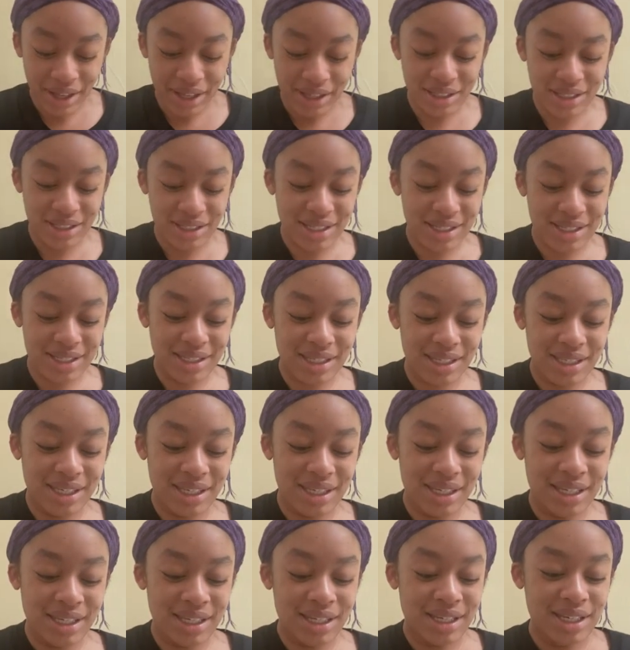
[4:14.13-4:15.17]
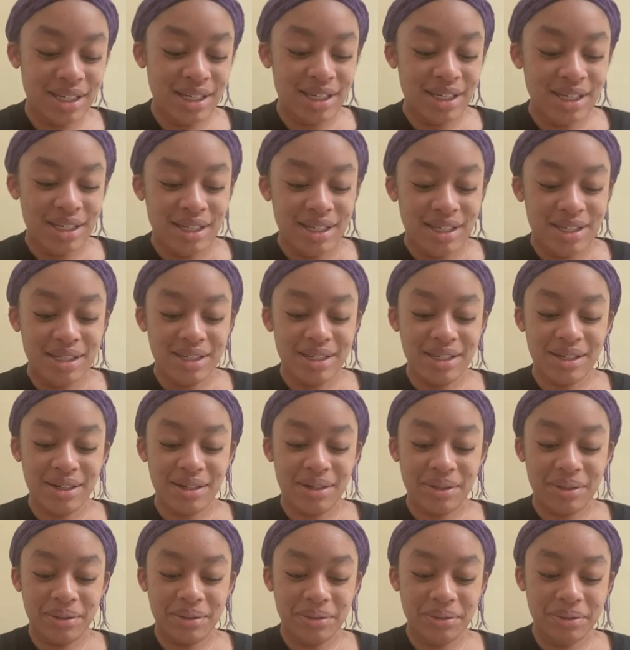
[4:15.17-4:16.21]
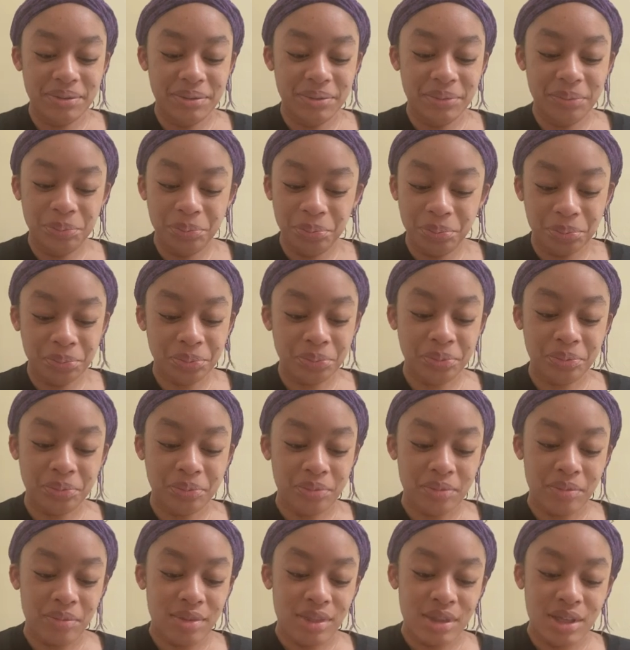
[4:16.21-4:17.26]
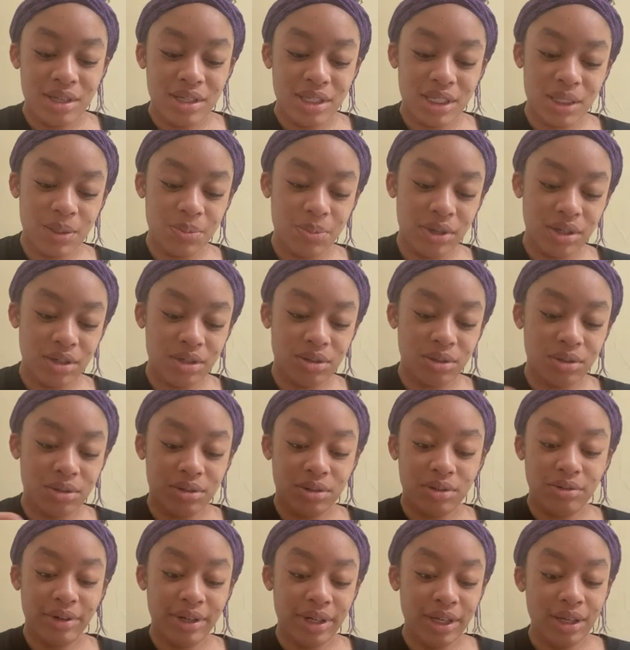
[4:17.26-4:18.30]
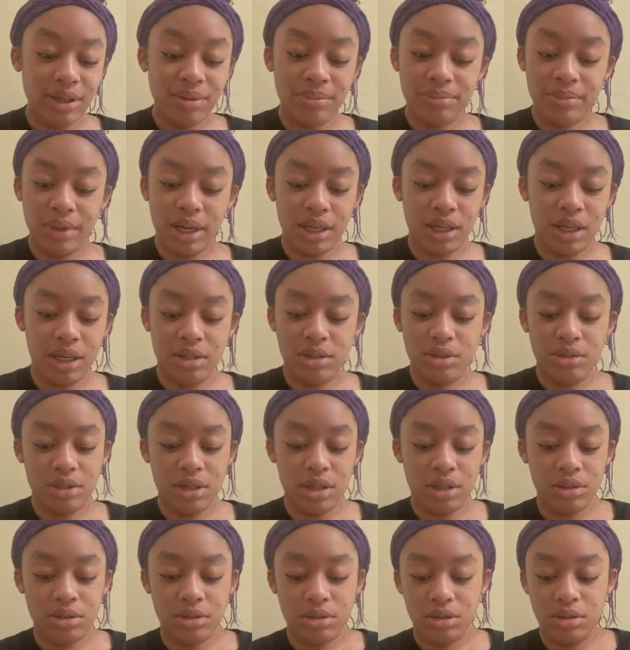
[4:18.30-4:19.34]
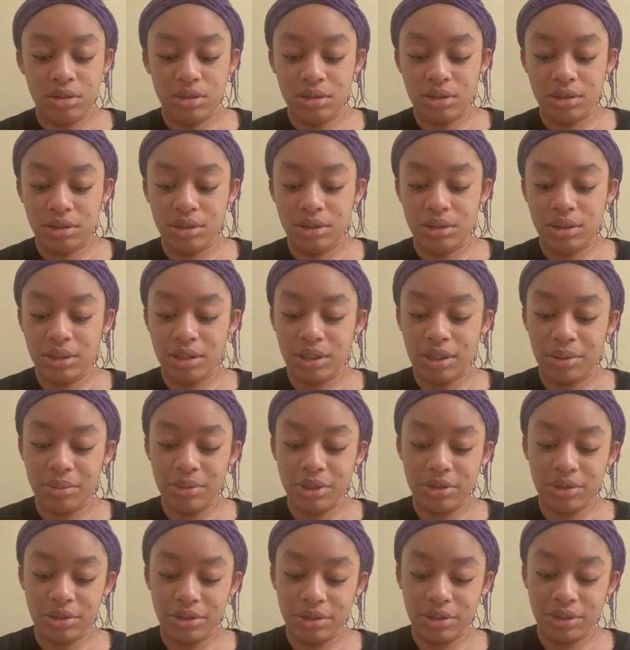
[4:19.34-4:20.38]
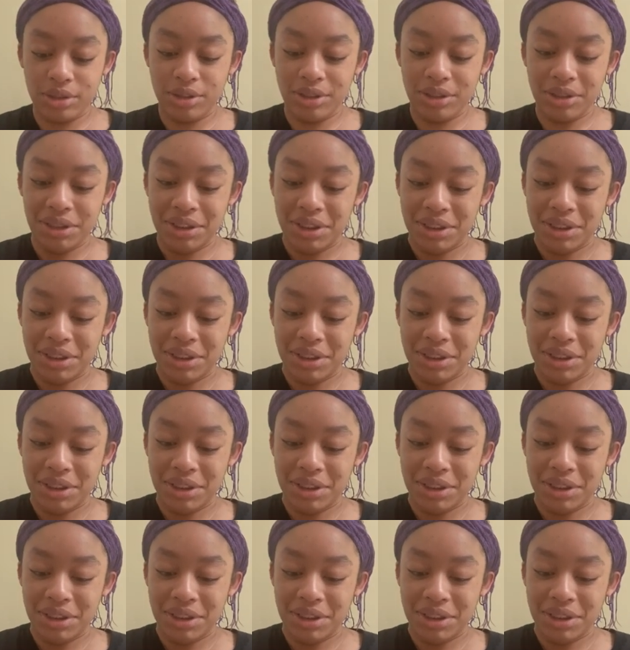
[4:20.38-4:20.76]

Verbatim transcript: Just, you know, spin a little rip. I can't do that, y'all. Hold on. Let me show y'all.